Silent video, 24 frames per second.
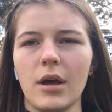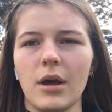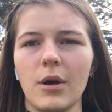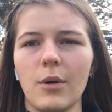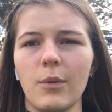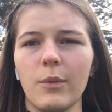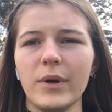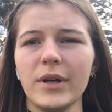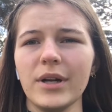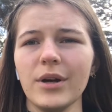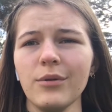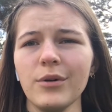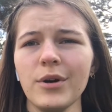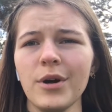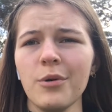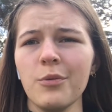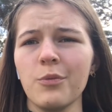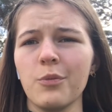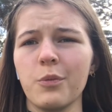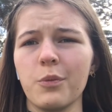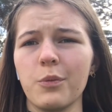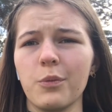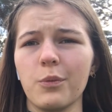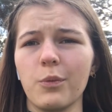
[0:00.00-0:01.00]
We don't know
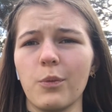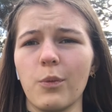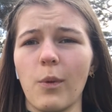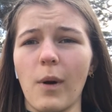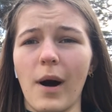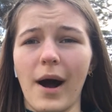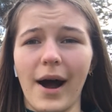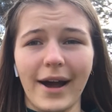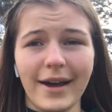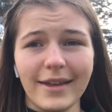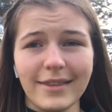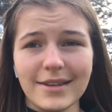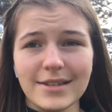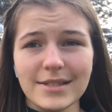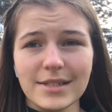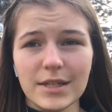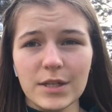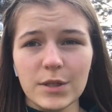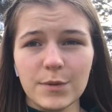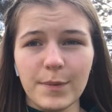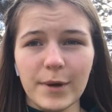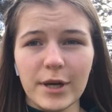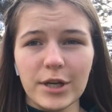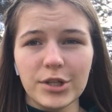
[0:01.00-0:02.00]
why this
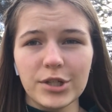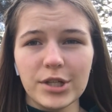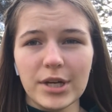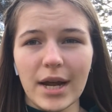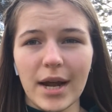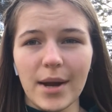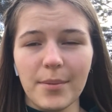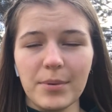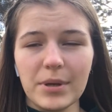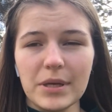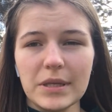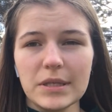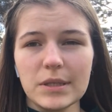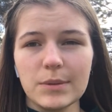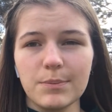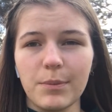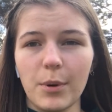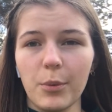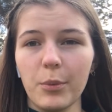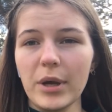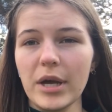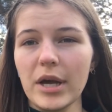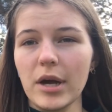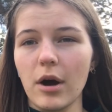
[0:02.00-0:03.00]
expansion happens,
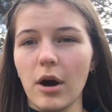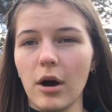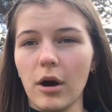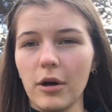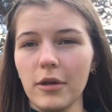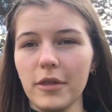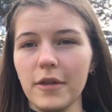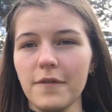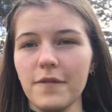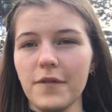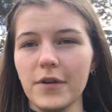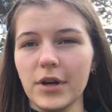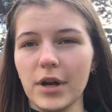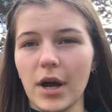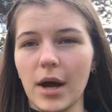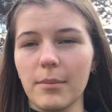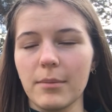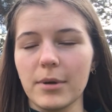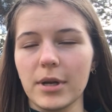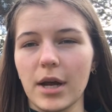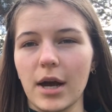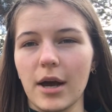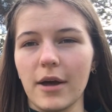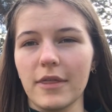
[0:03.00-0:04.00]
but we call the
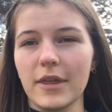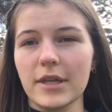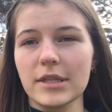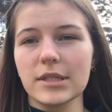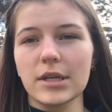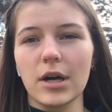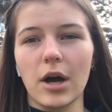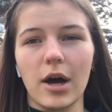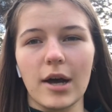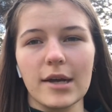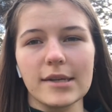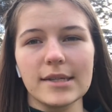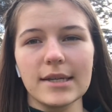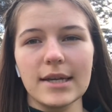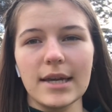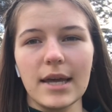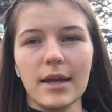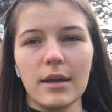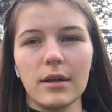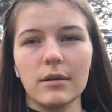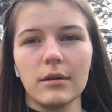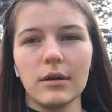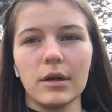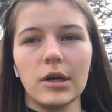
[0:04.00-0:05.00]
phenomena that's causing
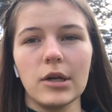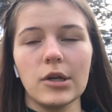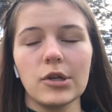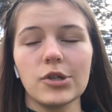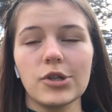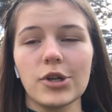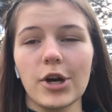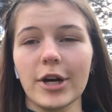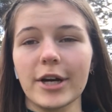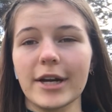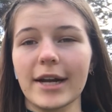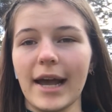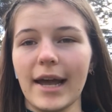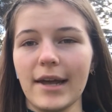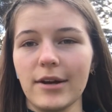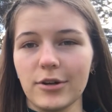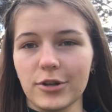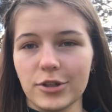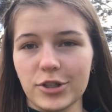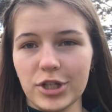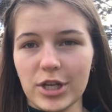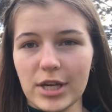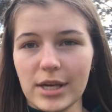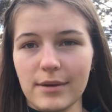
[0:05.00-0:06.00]
it dark
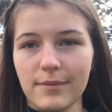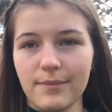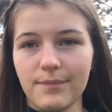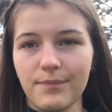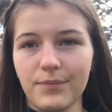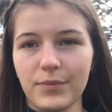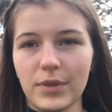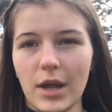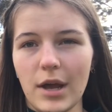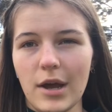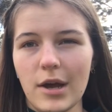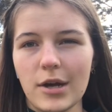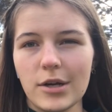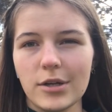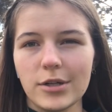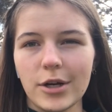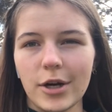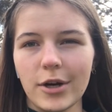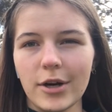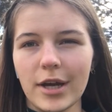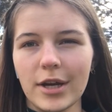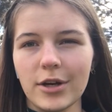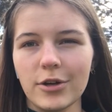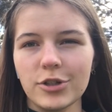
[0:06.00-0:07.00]
energy.
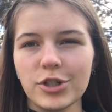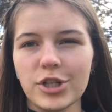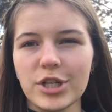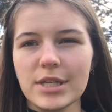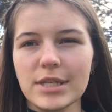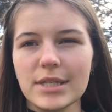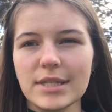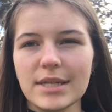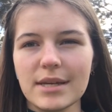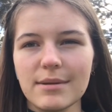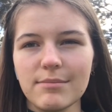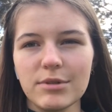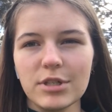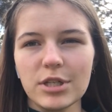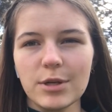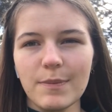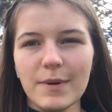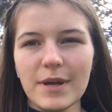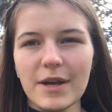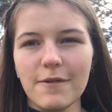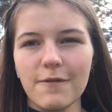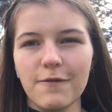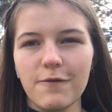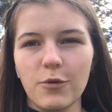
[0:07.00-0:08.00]
Dark energy seems to
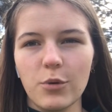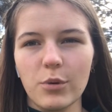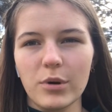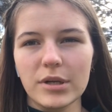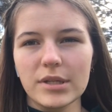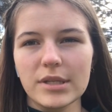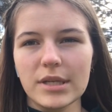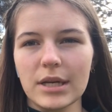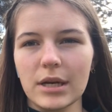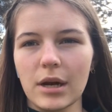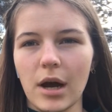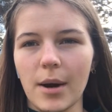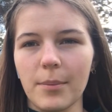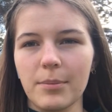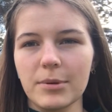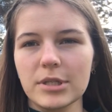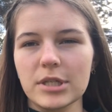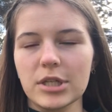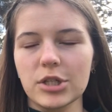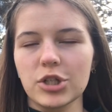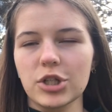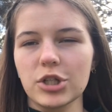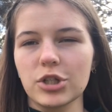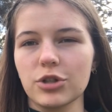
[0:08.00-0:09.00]
be a force in
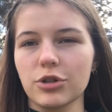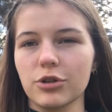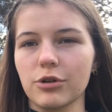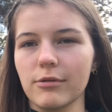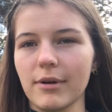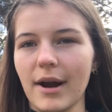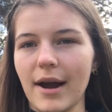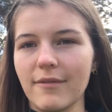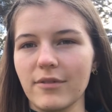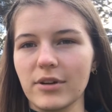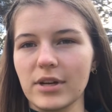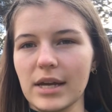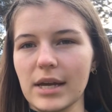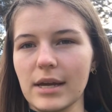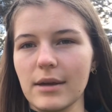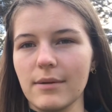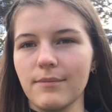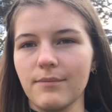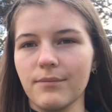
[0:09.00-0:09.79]
opposition to gravity.